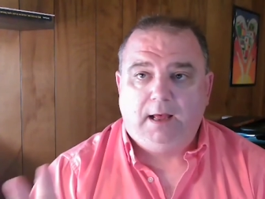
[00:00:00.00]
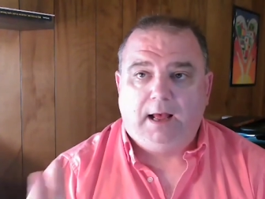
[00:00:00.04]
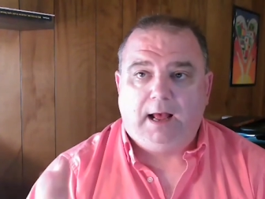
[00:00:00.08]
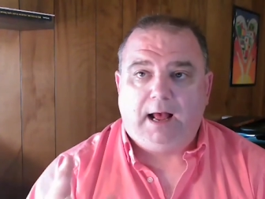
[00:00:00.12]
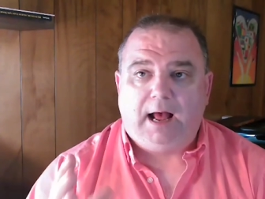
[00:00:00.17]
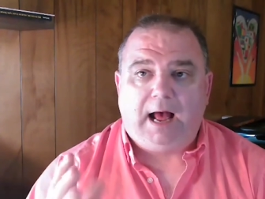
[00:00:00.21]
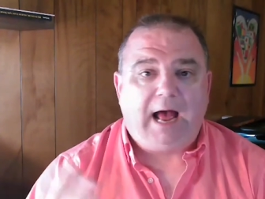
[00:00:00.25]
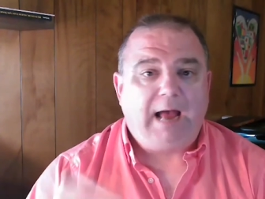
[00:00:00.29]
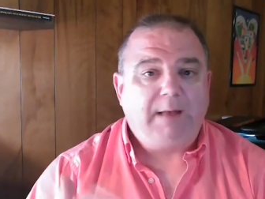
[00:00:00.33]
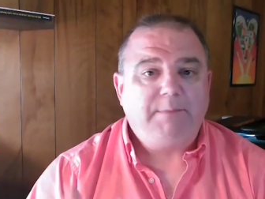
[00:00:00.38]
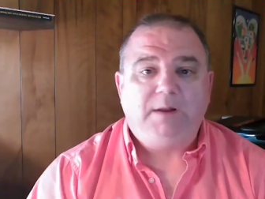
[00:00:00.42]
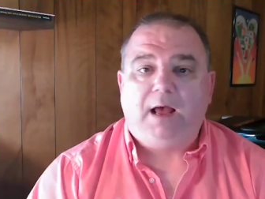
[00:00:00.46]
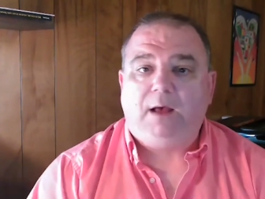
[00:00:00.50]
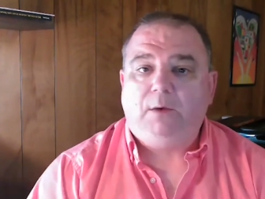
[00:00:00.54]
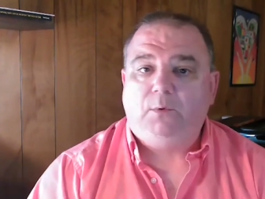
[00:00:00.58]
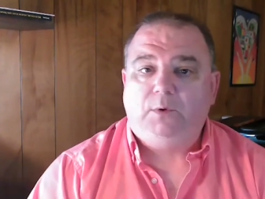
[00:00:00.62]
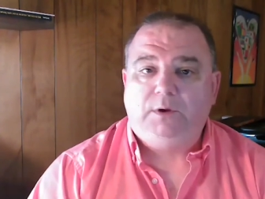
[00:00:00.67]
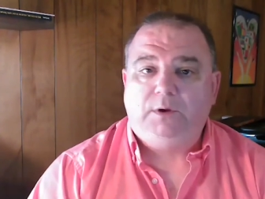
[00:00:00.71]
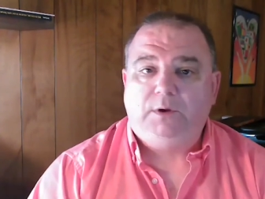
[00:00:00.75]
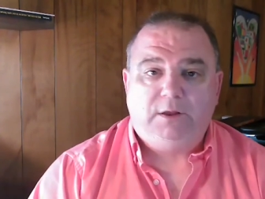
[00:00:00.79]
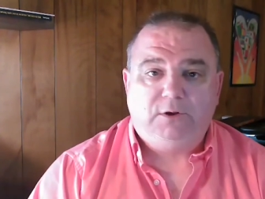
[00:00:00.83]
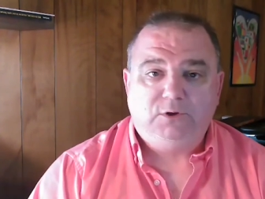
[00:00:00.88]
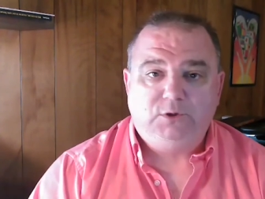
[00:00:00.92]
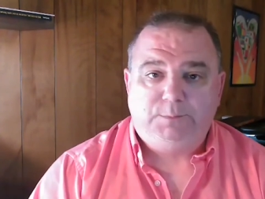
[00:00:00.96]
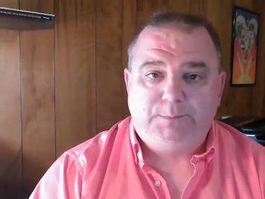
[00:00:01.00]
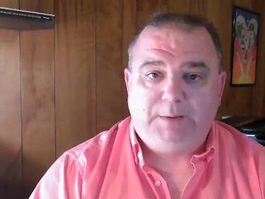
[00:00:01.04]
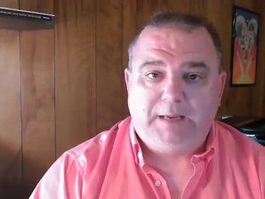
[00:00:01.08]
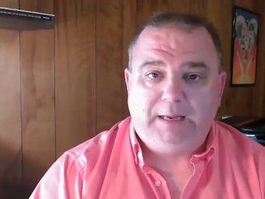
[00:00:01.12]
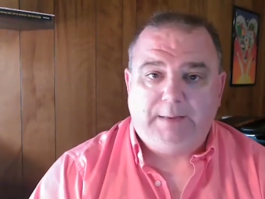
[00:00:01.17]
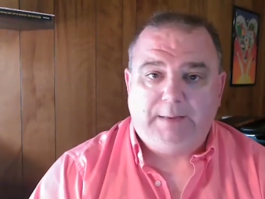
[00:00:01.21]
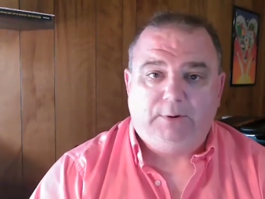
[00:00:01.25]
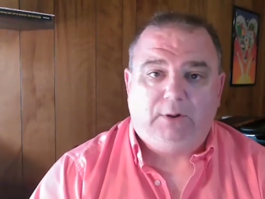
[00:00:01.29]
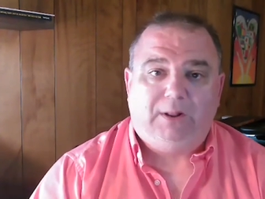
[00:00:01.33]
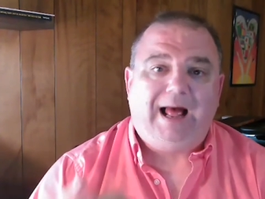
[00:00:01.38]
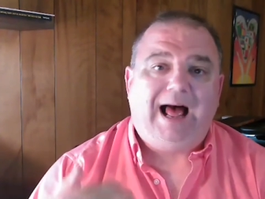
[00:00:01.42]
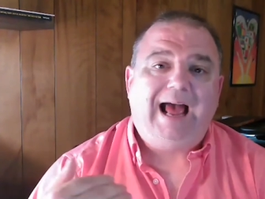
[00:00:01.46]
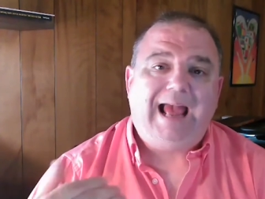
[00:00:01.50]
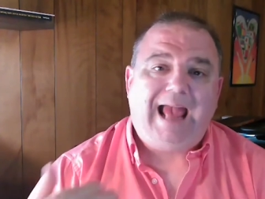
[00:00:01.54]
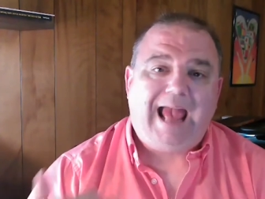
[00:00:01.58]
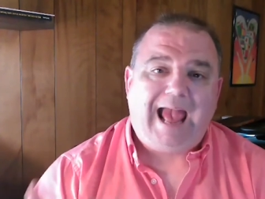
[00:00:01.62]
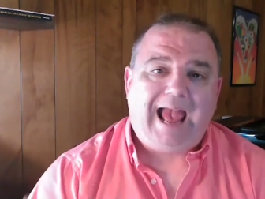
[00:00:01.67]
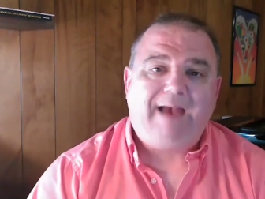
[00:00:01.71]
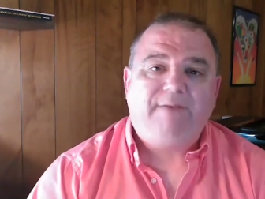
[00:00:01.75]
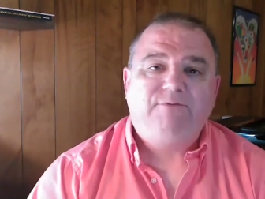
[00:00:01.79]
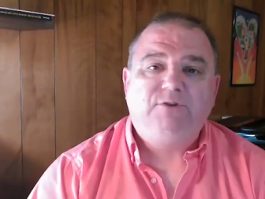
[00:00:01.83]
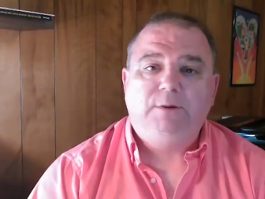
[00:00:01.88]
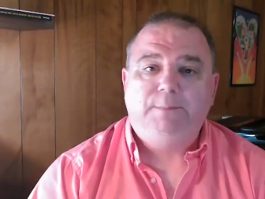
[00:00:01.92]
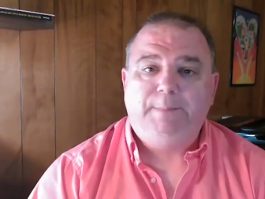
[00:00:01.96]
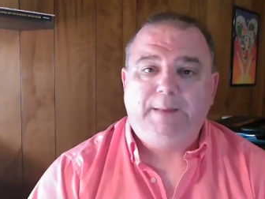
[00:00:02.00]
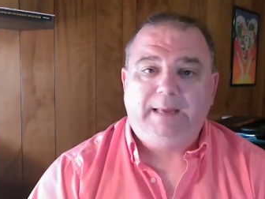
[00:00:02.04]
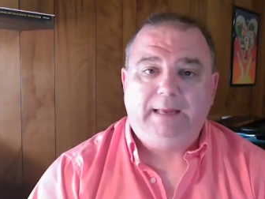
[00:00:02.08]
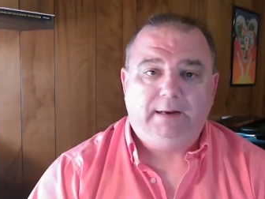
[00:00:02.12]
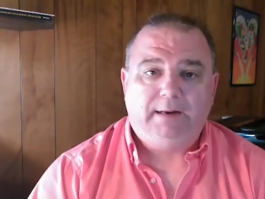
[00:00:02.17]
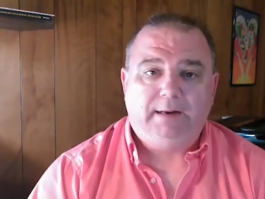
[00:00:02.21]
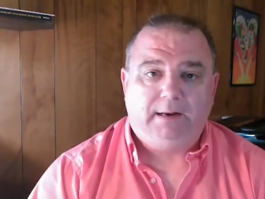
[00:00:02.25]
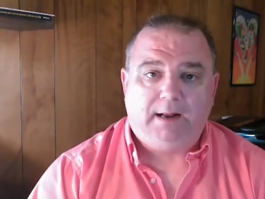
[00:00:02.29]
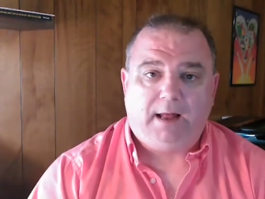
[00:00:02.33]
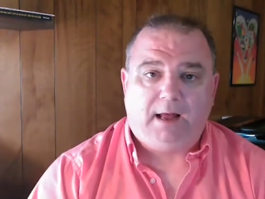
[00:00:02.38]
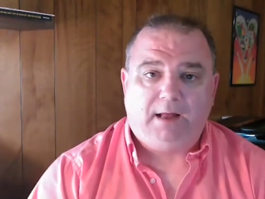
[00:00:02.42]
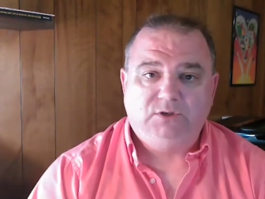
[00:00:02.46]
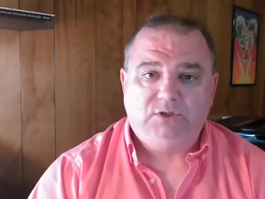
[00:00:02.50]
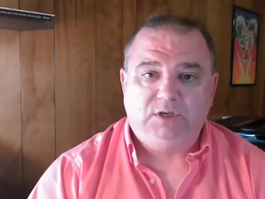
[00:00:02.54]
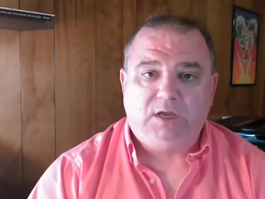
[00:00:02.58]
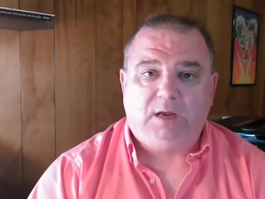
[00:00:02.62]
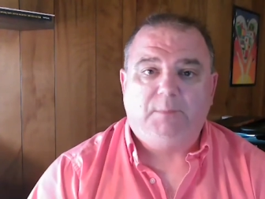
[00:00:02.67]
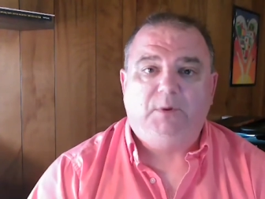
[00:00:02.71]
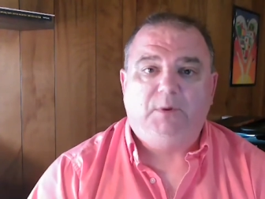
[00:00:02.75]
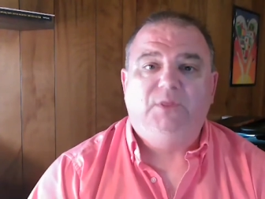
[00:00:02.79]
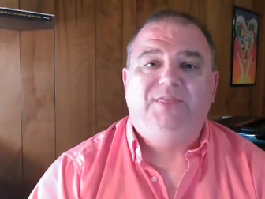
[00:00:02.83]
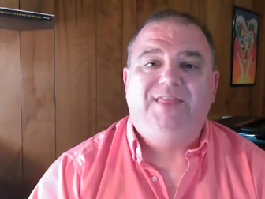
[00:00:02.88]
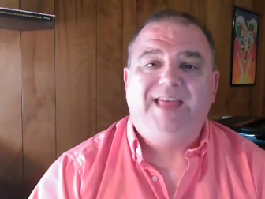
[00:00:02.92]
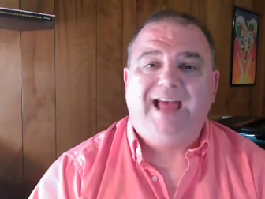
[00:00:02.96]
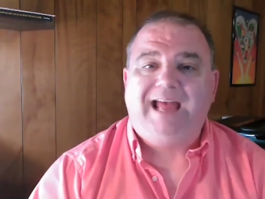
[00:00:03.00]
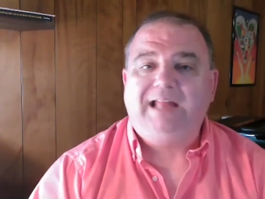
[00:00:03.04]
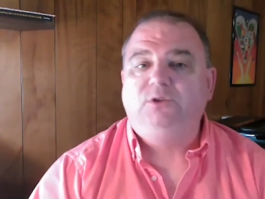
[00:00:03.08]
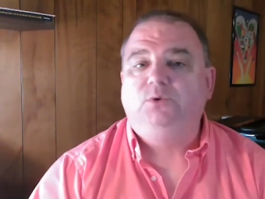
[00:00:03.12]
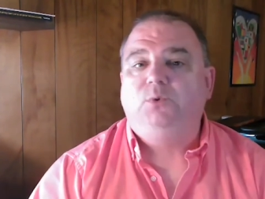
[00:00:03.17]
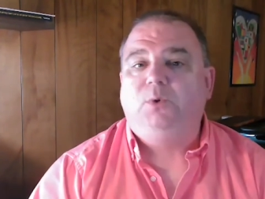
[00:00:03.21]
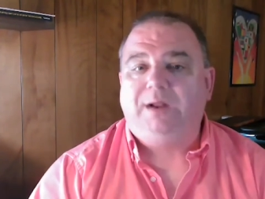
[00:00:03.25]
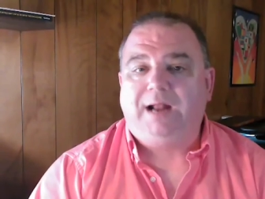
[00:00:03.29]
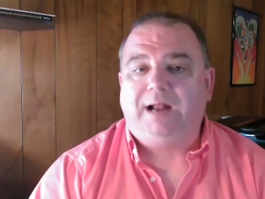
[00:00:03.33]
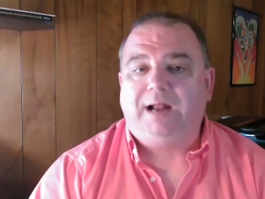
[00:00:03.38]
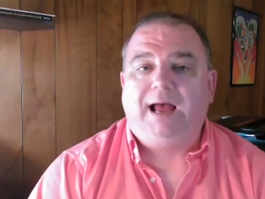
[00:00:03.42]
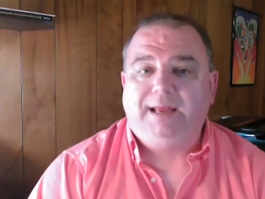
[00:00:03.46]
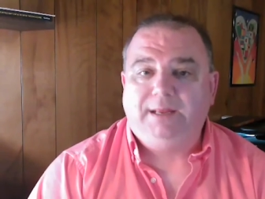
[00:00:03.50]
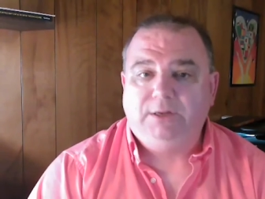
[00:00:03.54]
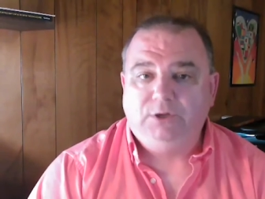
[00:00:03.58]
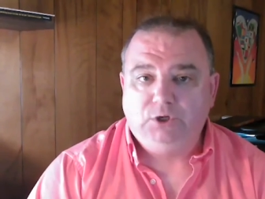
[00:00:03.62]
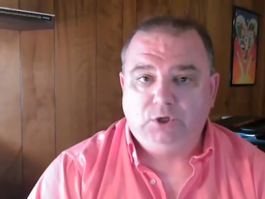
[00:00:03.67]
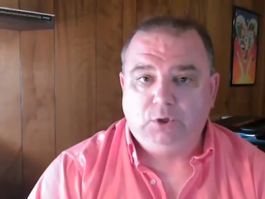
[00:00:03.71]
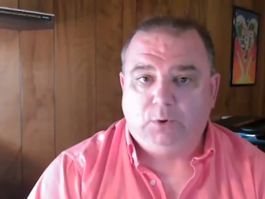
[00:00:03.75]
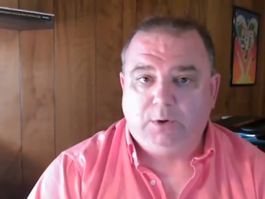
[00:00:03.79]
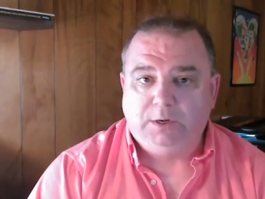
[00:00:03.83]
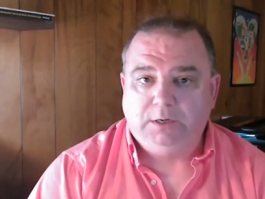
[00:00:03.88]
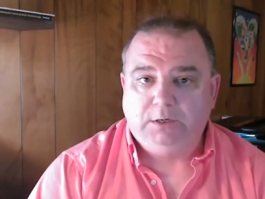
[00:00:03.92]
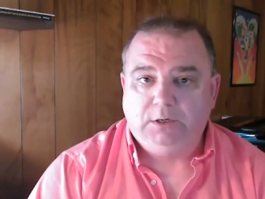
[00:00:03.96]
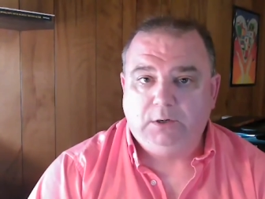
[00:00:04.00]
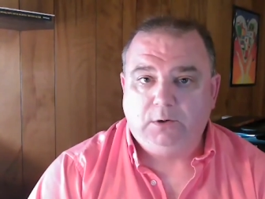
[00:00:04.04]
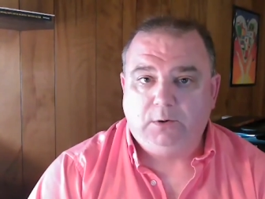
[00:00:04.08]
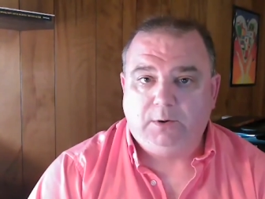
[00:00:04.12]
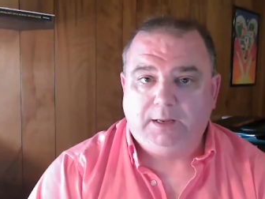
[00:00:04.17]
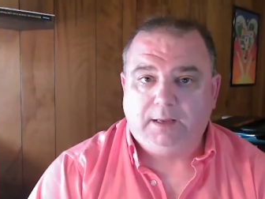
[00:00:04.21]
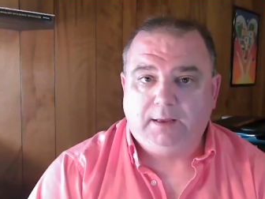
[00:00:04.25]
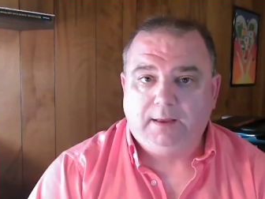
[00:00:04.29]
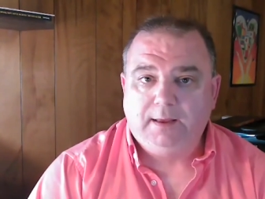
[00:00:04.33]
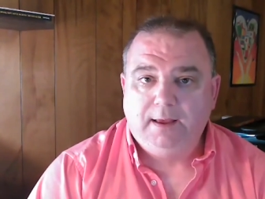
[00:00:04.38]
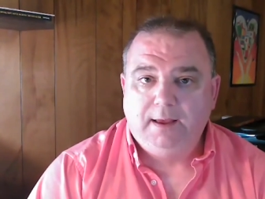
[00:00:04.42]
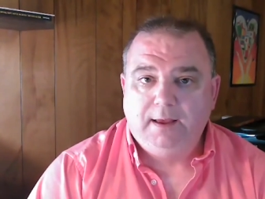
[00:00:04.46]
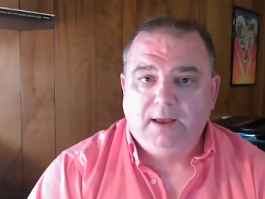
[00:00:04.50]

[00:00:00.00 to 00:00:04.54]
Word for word: I'm not one of those people. I have to be in an ensemble. That's what I enjoy doing.